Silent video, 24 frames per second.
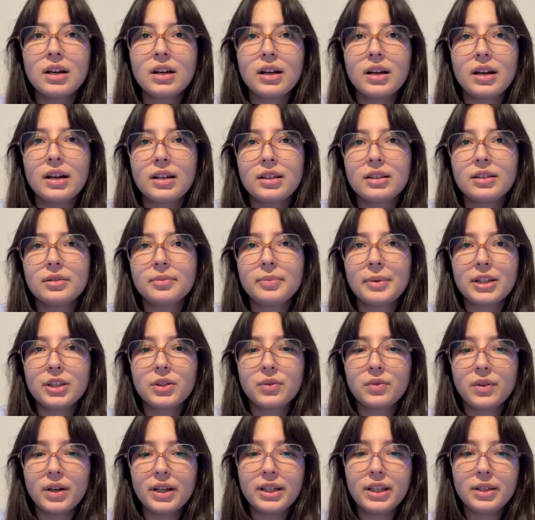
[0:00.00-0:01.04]
And by
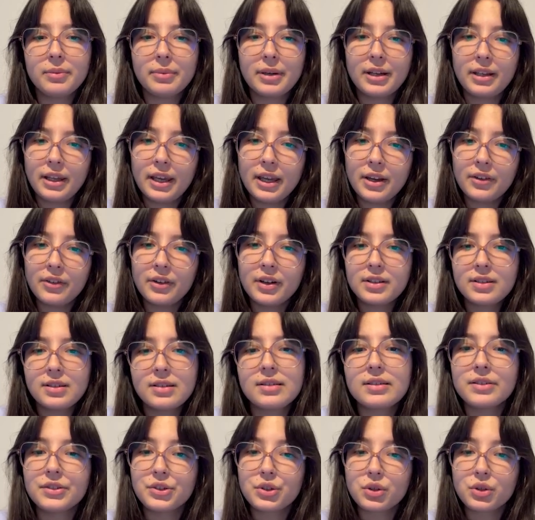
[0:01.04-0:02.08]
dividing by the area,
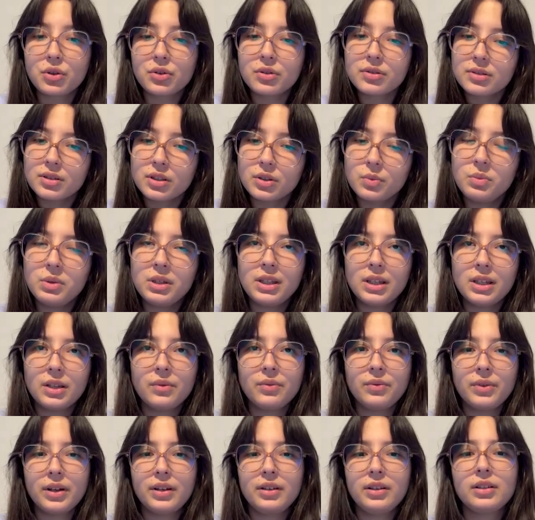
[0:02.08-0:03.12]
since it's constant, we can
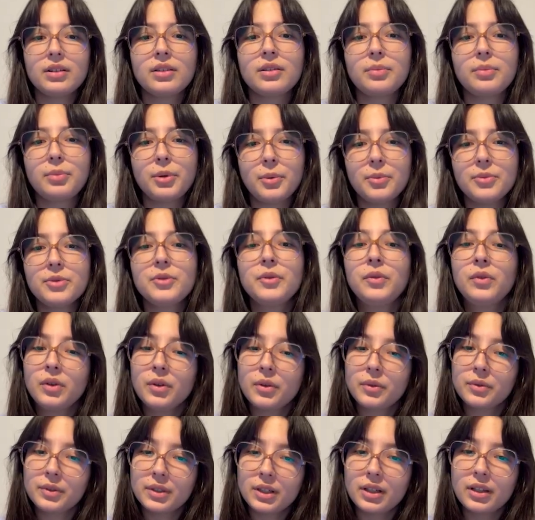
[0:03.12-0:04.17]
find the permittivity
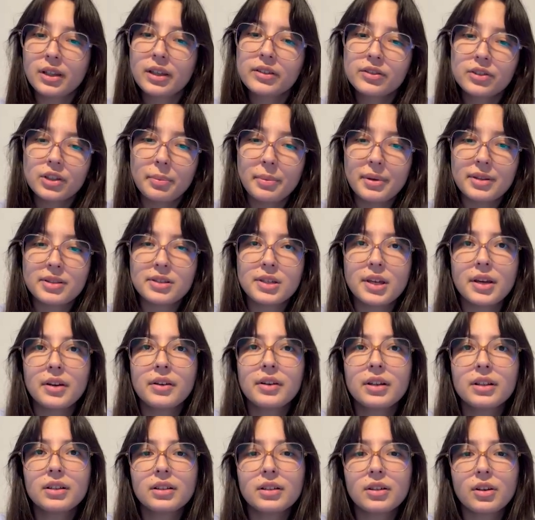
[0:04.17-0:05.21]
of the dielectric
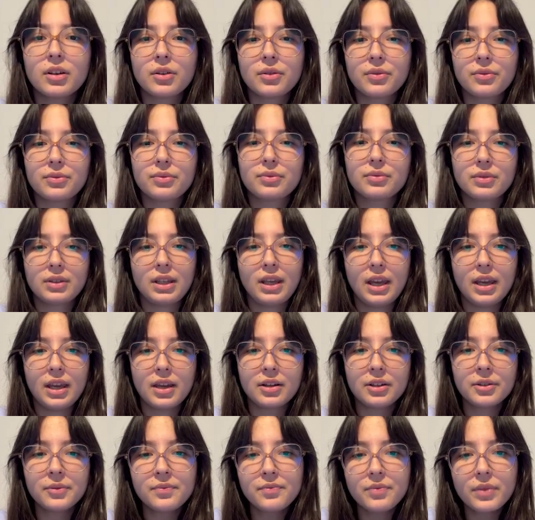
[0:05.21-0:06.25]
material of the
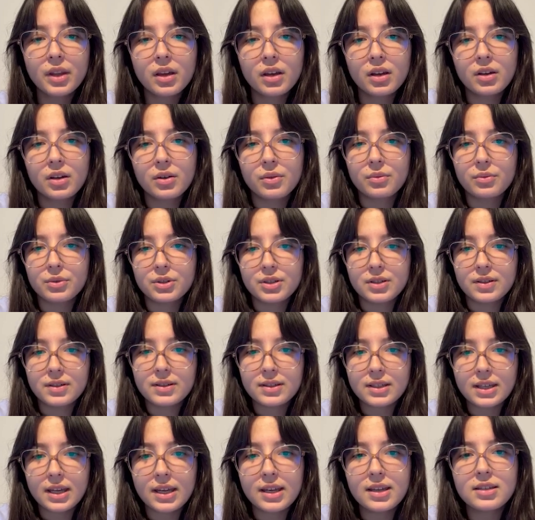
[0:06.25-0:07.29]
air, which in this
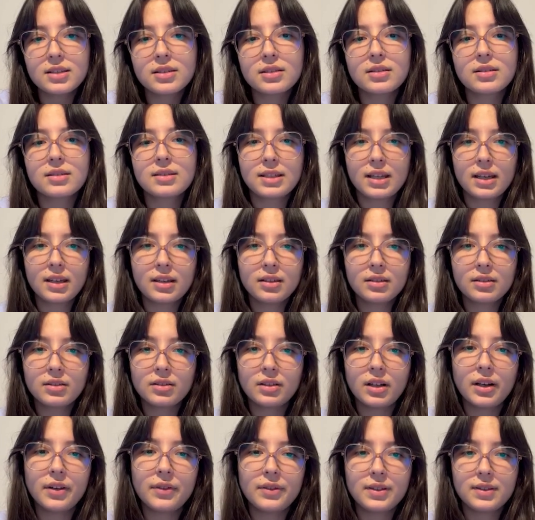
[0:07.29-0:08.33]
case, the second
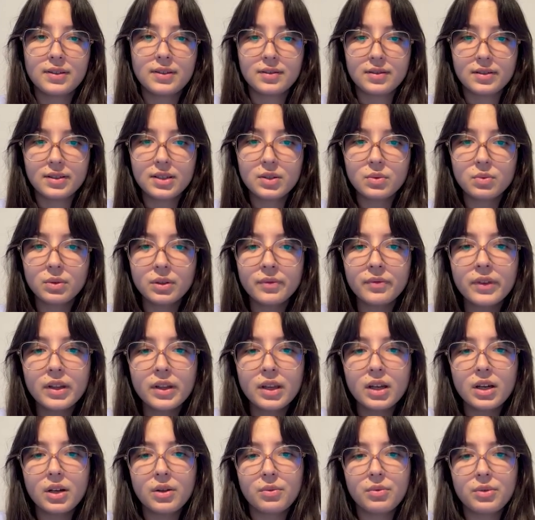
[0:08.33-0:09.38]
graph is this one,
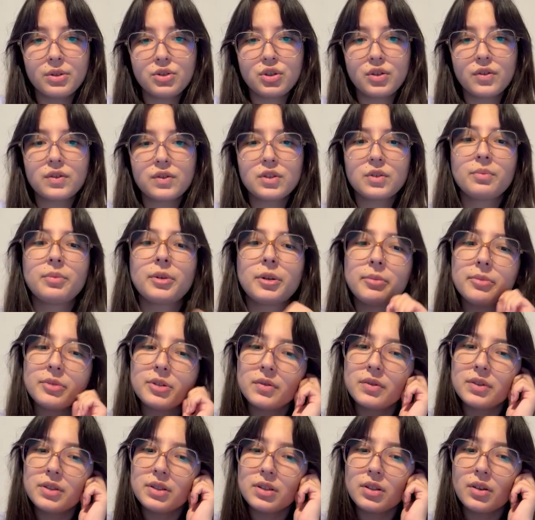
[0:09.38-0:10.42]
which shows the
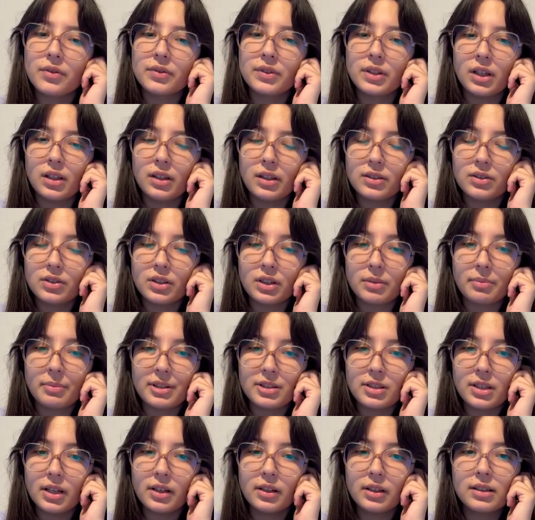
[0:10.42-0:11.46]
permittivity of the dielectric
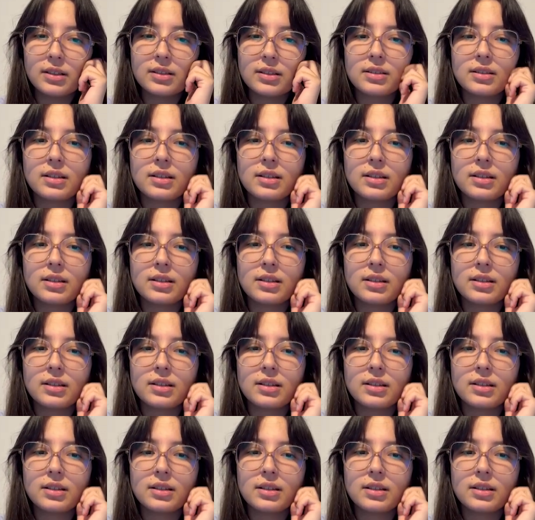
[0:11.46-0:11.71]
materials.